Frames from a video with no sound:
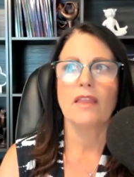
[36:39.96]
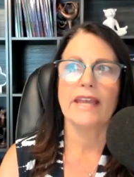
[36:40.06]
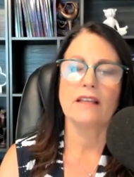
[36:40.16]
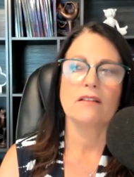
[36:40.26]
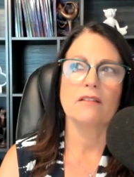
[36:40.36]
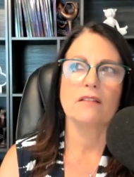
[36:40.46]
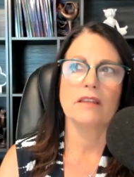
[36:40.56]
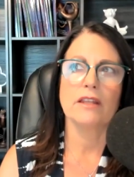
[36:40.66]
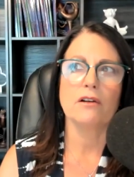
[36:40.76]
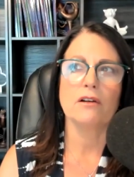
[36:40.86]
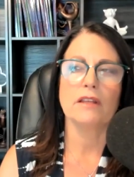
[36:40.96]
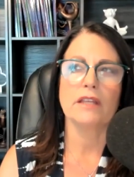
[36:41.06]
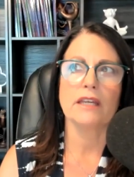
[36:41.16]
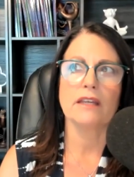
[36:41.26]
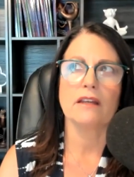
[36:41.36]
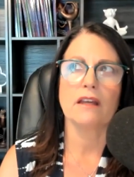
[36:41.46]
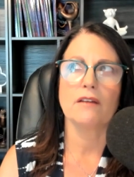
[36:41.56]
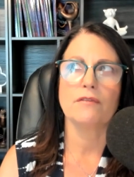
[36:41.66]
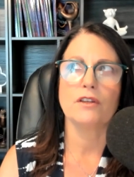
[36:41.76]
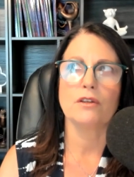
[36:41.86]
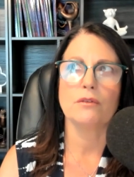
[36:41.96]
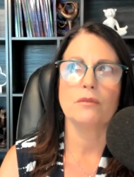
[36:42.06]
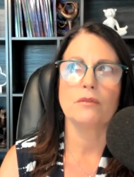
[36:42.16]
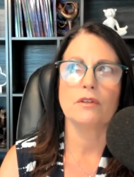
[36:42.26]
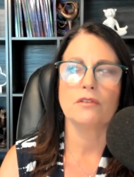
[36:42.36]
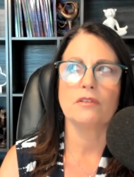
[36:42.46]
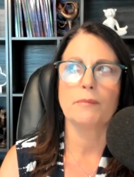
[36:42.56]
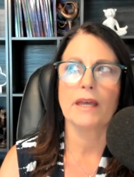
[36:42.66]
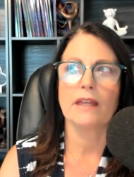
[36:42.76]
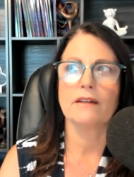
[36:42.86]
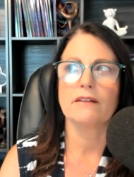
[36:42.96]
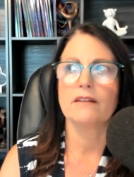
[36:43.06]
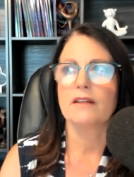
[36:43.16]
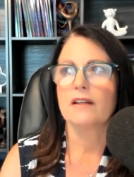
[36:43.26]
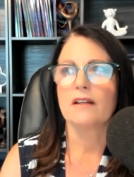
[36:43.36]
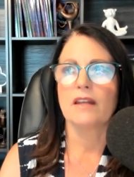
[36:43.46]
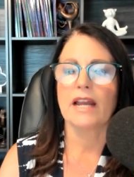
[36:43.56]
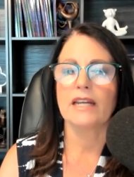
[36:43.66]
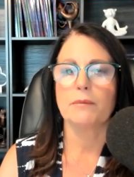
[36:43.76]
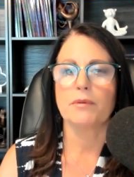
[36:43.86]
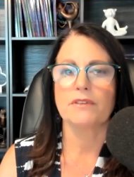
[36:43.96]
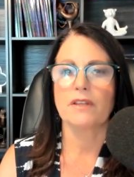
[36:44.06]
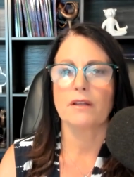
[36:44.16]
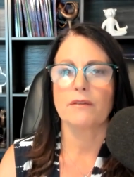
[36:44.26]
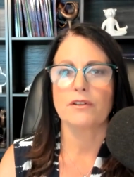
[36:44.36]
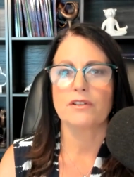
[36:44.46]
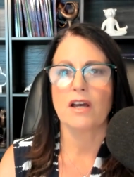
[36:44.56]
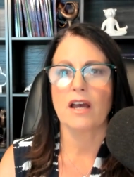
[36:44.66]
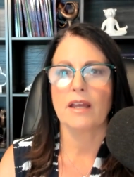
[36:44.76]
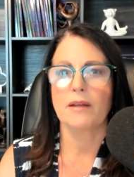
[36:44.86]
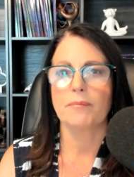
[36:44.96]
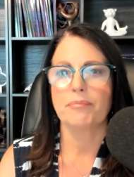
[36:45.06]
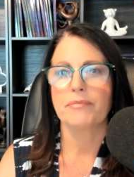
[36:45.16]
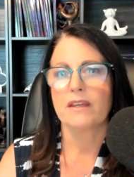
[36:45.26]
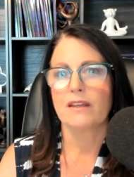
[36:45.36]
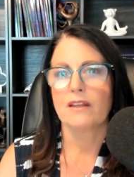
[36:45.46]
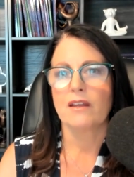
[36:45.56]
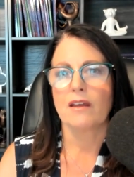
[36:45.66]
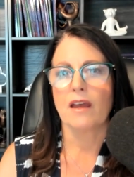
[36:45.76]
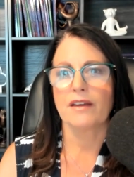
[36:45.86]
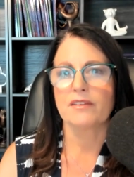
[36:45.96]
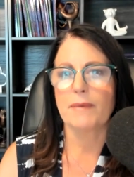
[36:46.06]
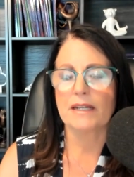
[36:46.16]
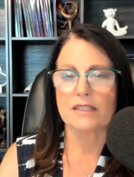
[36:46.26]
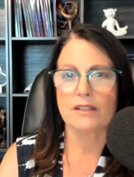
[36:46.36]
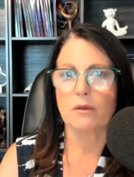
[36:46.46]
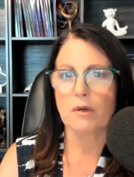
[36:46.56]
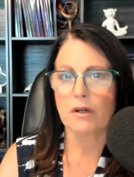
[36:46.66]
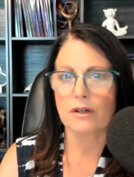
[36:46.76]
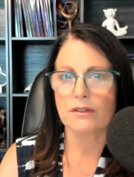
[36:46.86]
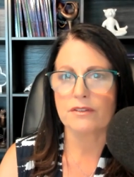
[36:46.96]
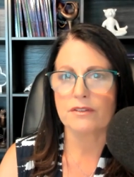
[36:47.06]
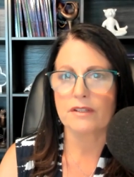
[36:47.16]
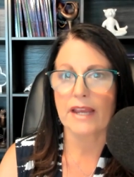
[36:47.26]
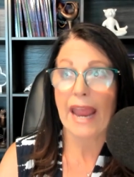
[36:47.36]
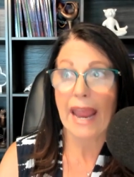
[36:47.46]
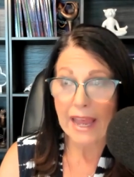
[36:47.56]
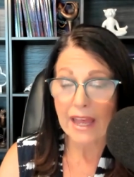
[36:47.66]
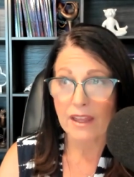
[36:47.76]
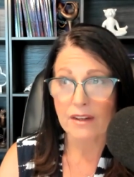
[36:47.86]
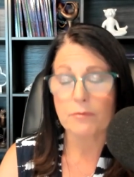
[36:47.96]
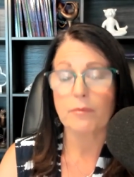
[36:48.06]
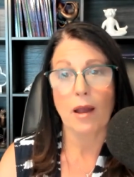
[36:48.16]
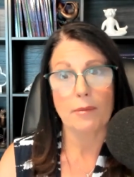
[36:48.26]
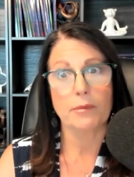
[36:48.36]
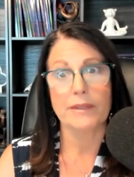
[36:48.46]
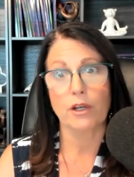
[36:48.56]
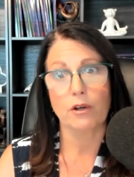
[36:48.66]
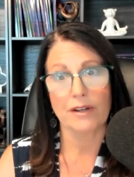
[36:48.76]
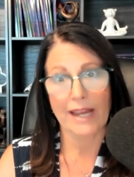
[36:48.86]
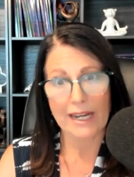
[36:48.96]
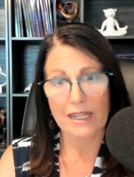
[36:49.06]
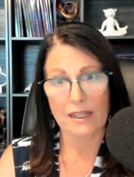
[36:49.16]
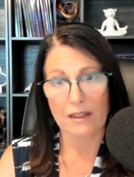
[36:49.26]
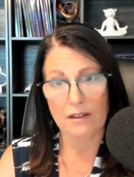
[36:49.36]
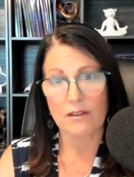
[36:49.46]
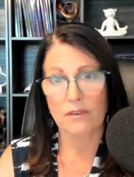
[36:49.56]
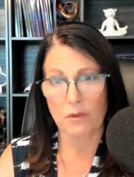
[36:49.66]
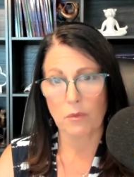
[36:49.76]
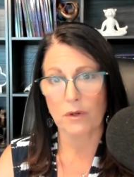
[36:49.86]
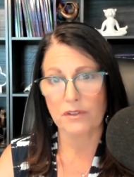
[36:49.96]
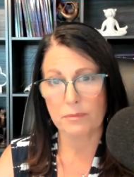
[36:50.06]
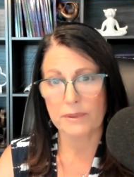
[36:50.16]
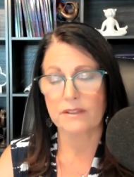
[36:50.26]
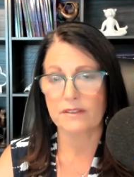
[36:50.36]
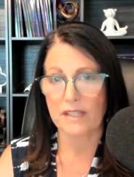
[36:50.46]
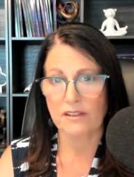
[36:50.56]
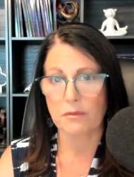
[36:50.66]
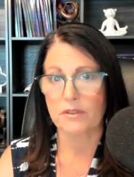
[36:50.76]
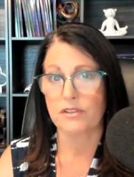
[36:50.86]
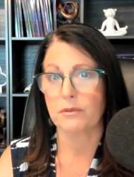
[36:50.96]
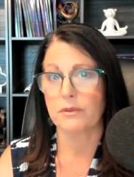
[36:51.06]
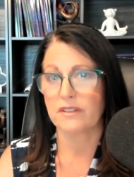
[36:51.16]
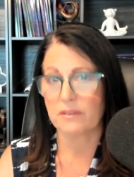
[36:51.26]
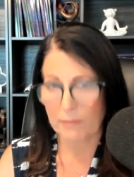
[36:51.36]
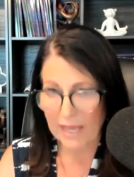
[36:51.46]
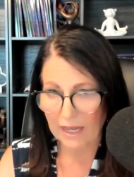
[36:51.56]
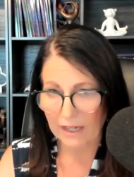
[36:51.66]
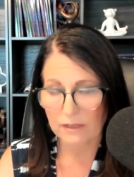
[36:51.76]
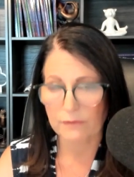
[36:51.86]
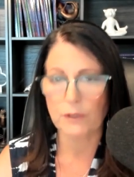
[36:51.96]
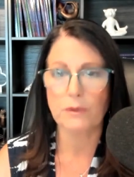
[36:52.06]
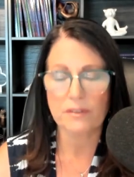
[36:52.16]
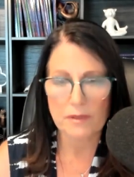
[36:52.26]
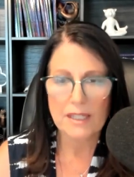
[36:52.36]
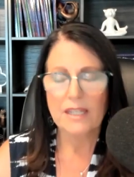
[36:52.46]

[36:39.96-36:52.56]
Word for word: like literally if you you spend 90% of your time expecting the worst and probably creating the worst because that's what you expect if you ex-